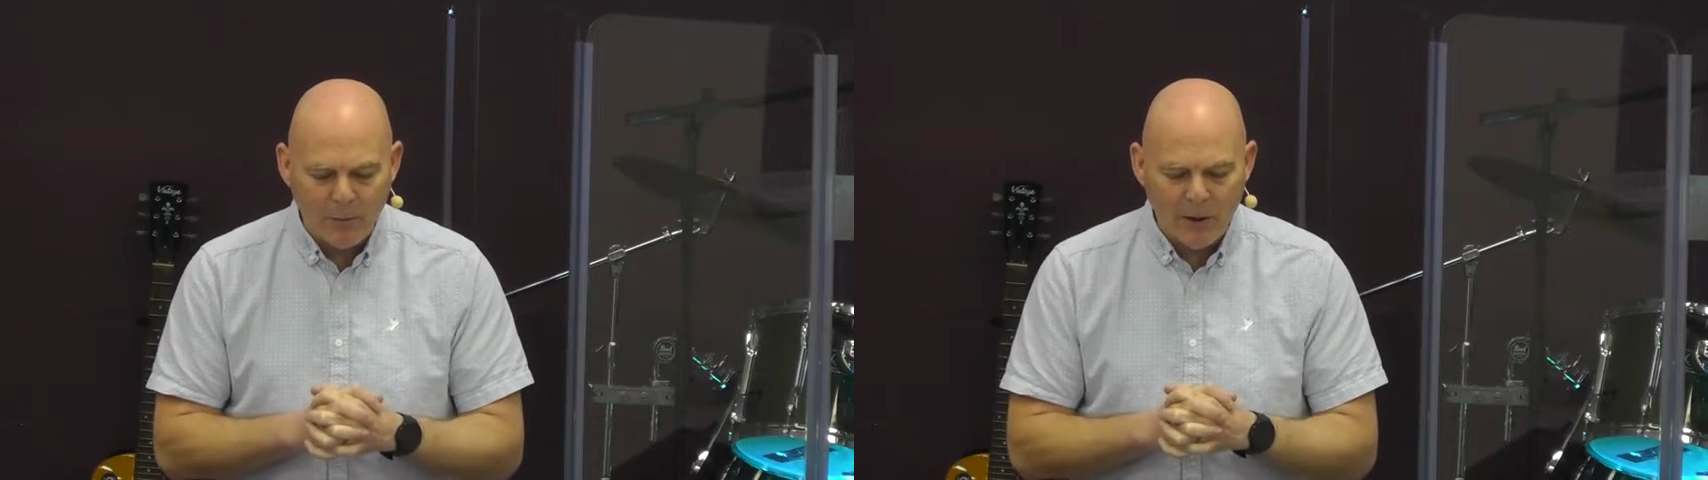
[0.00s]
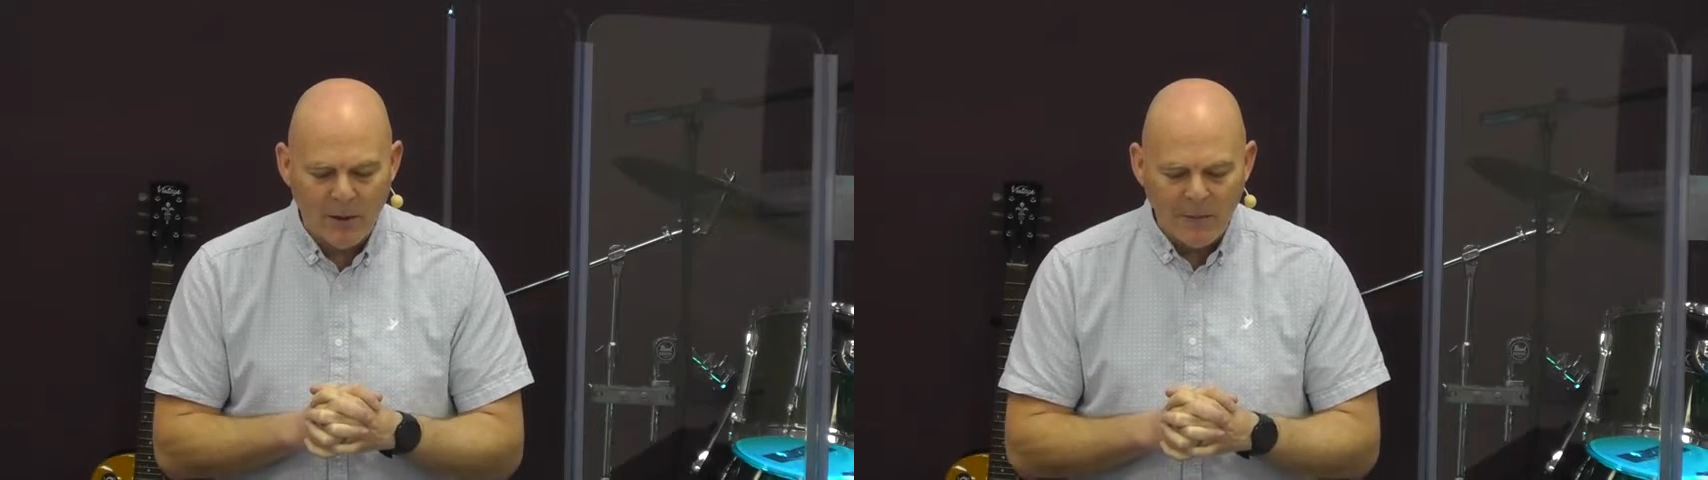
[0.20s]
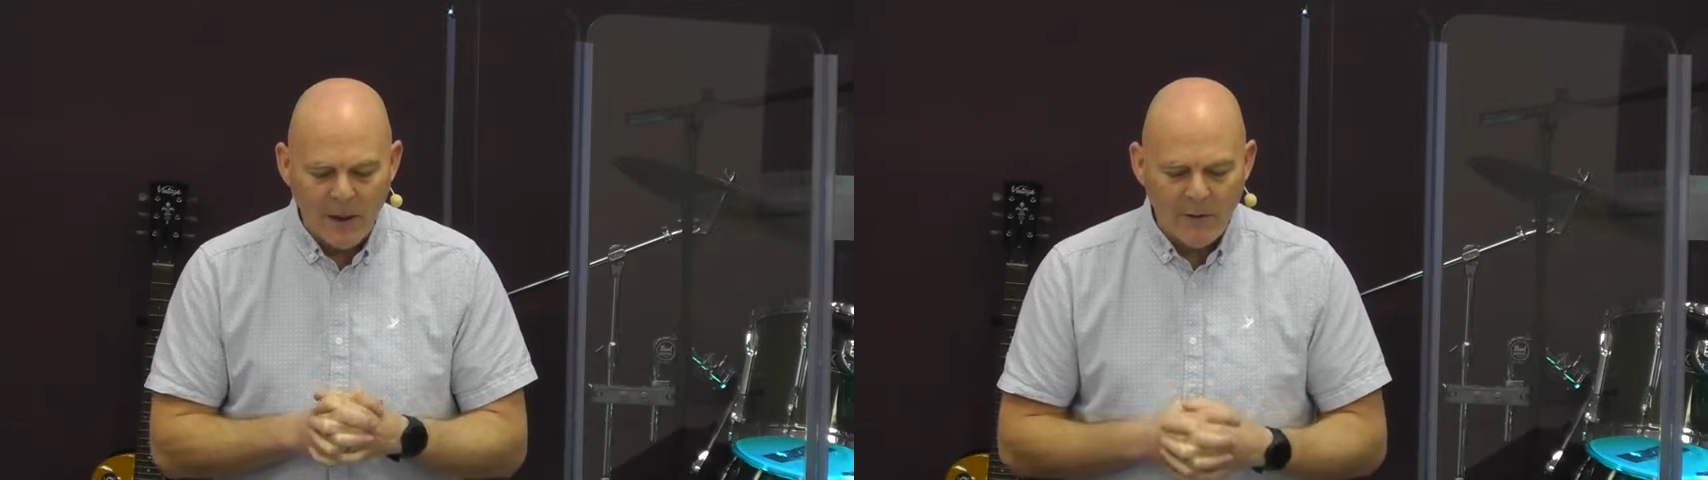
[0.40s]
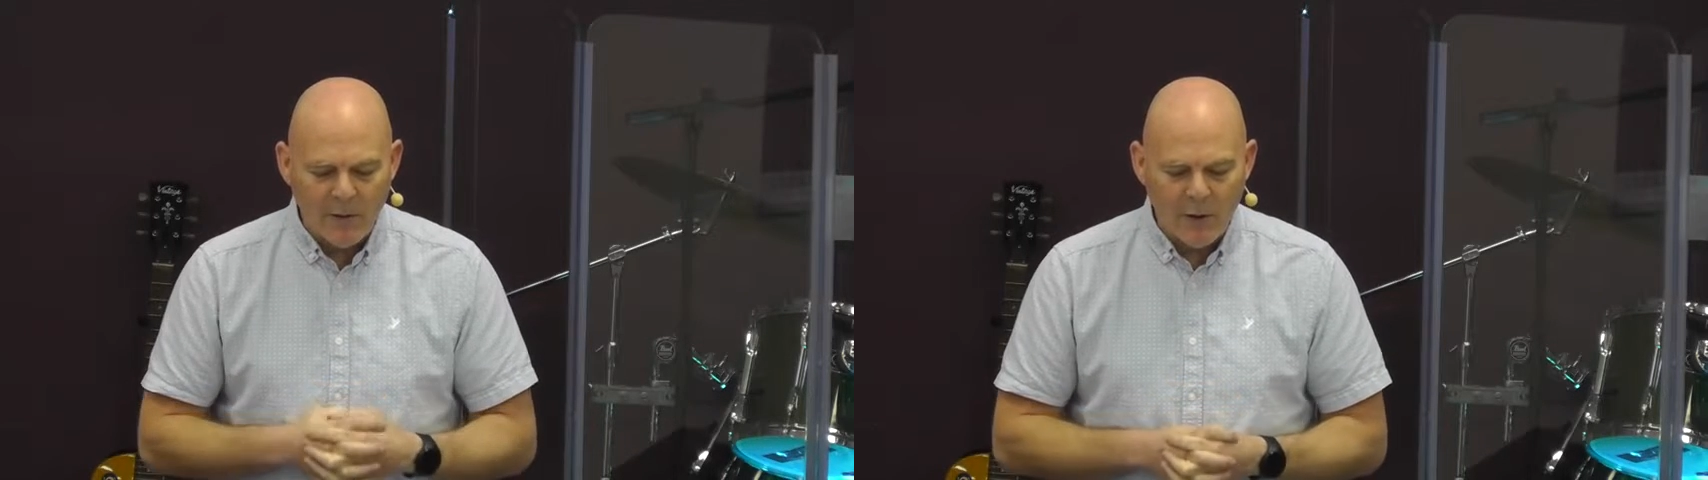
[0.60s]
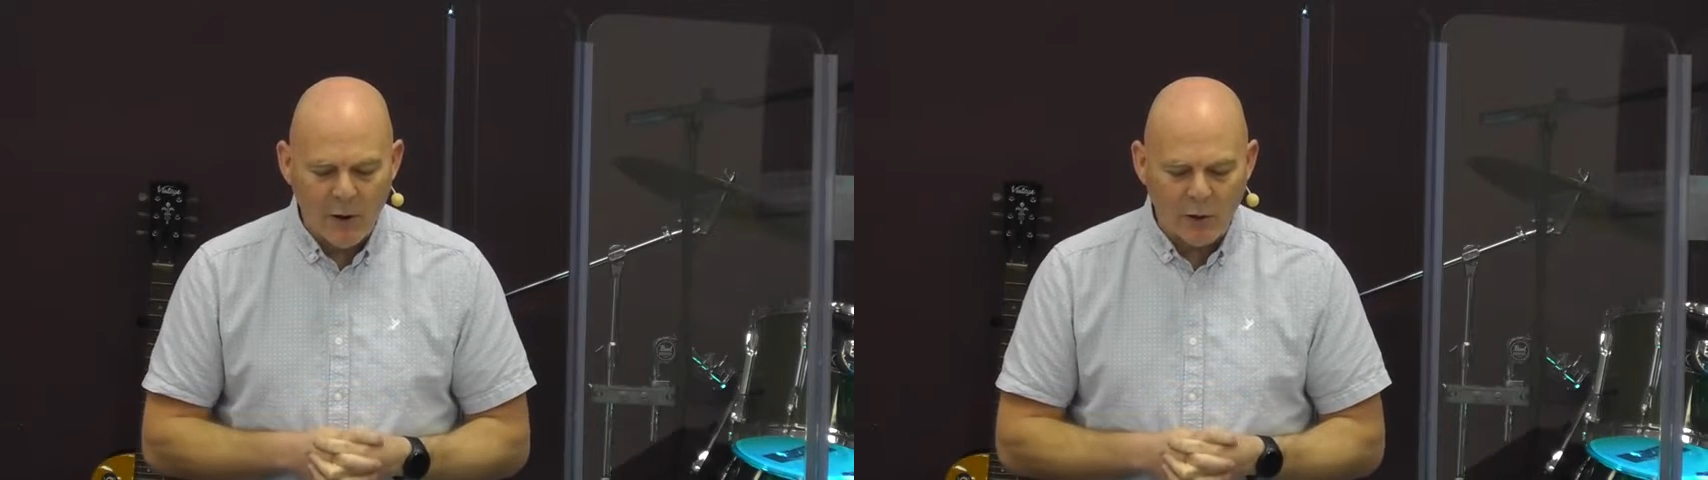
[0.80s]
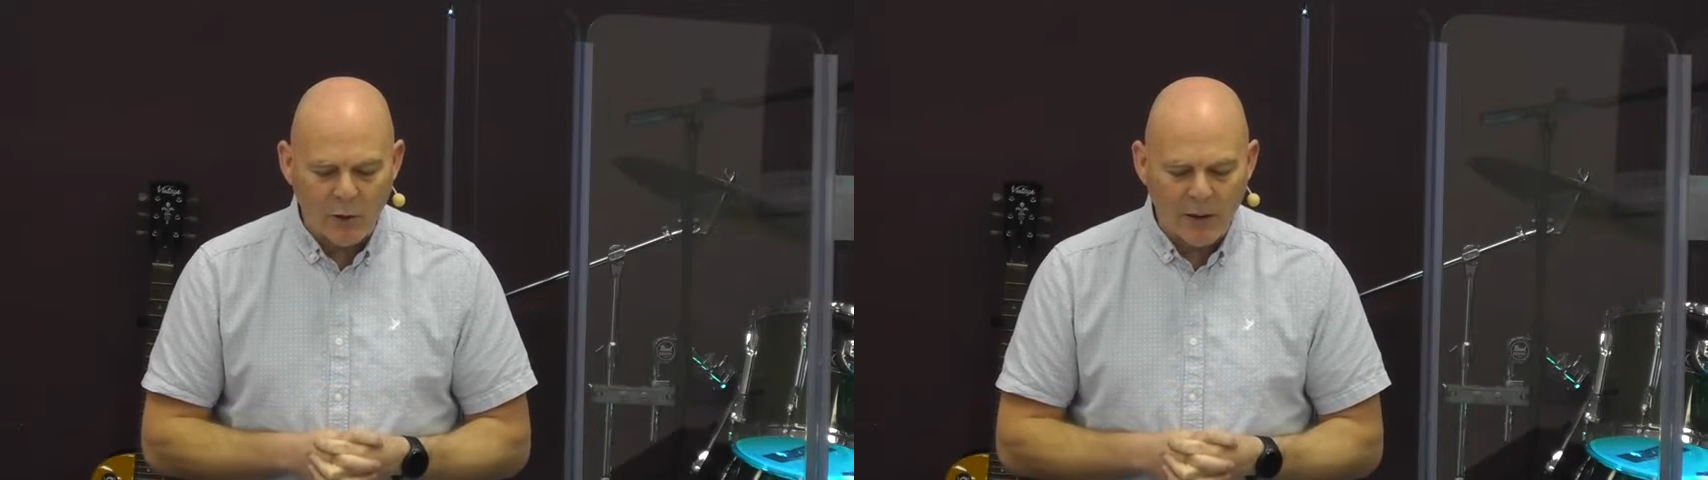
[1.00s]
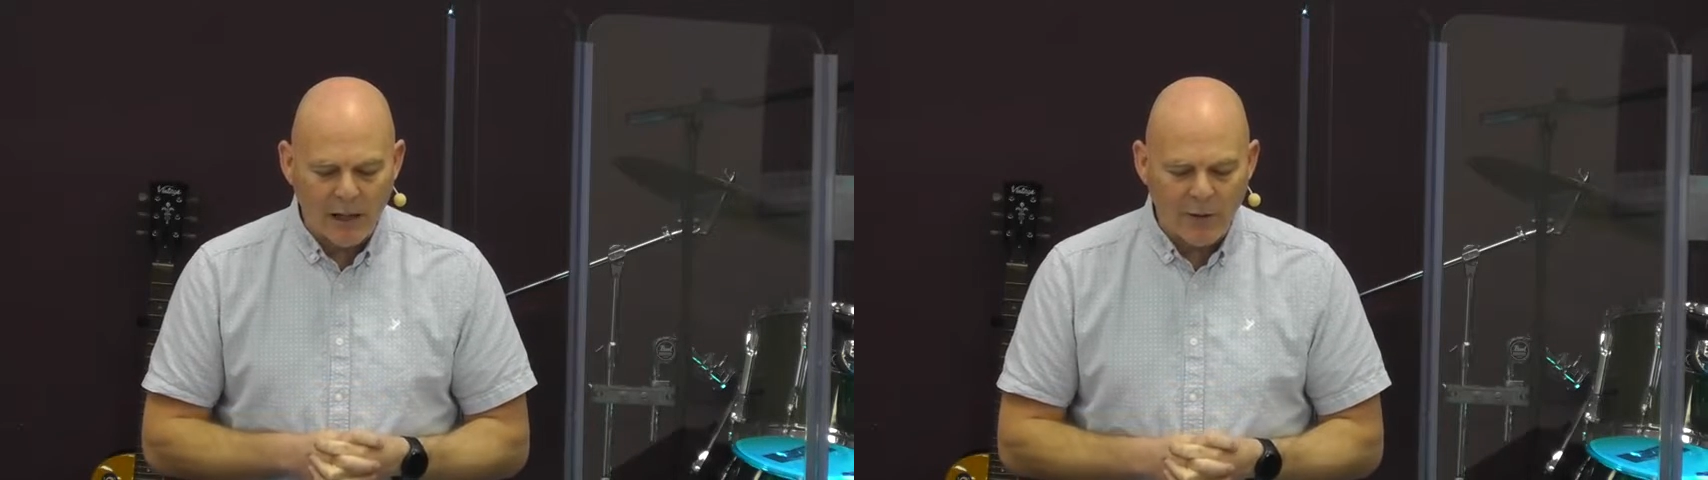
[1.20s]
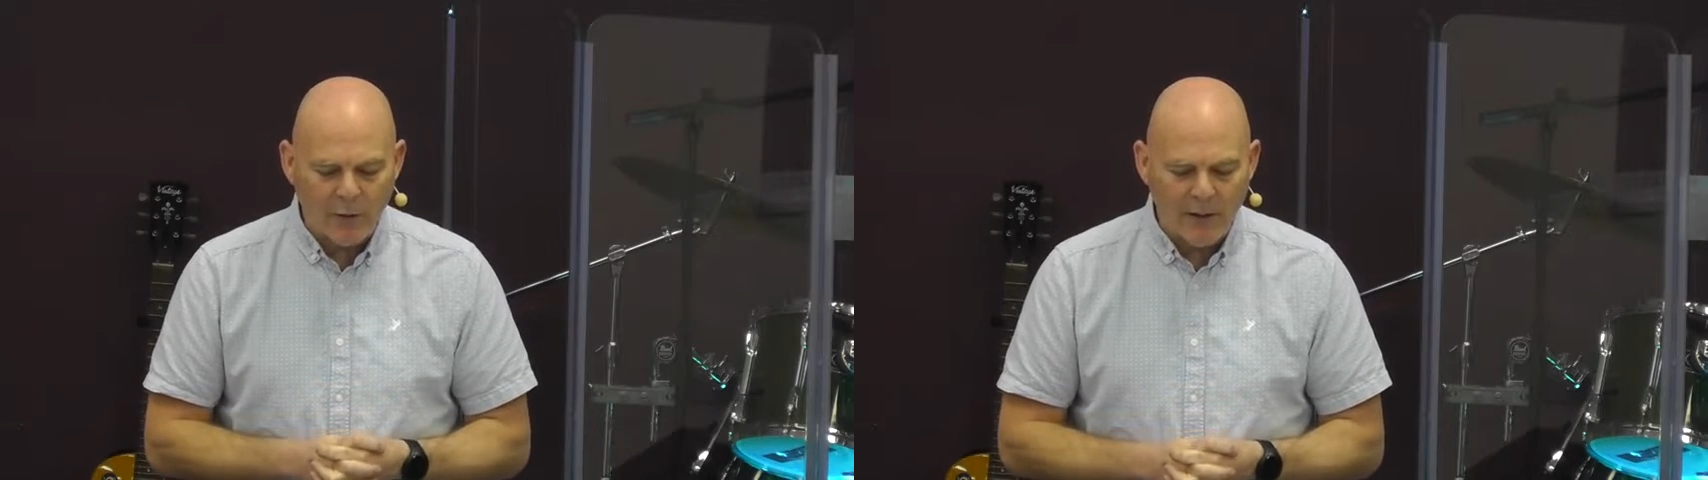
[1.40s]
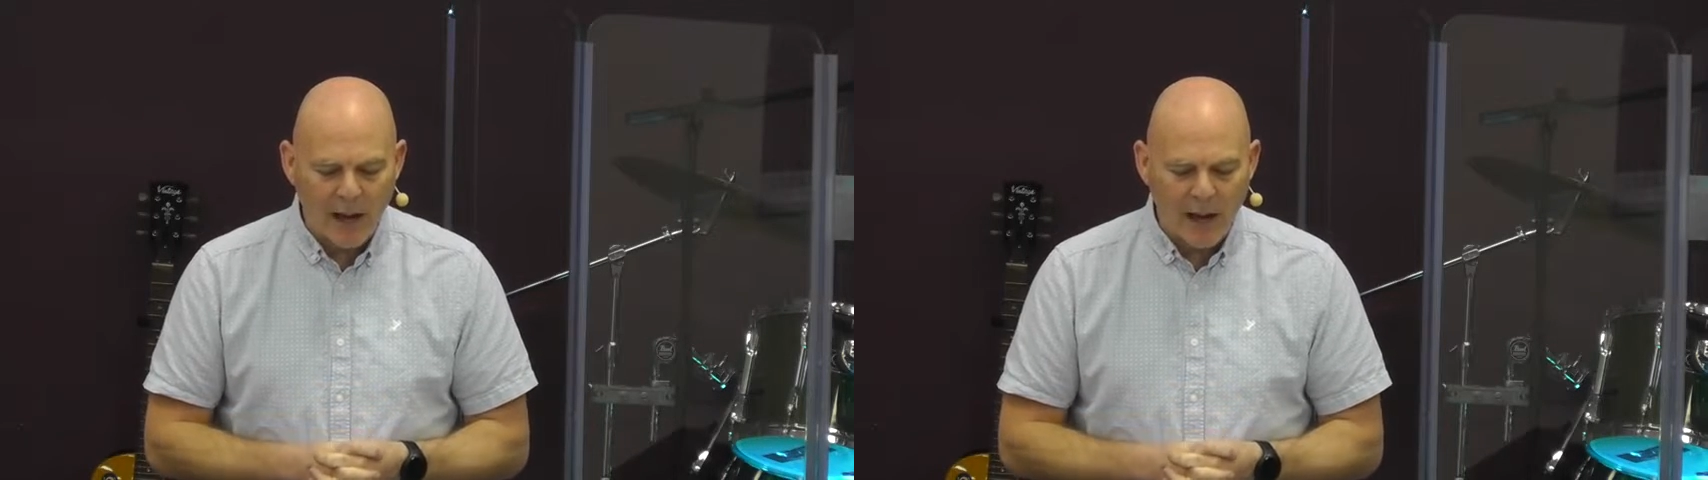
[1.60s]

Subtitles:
but for those who need it from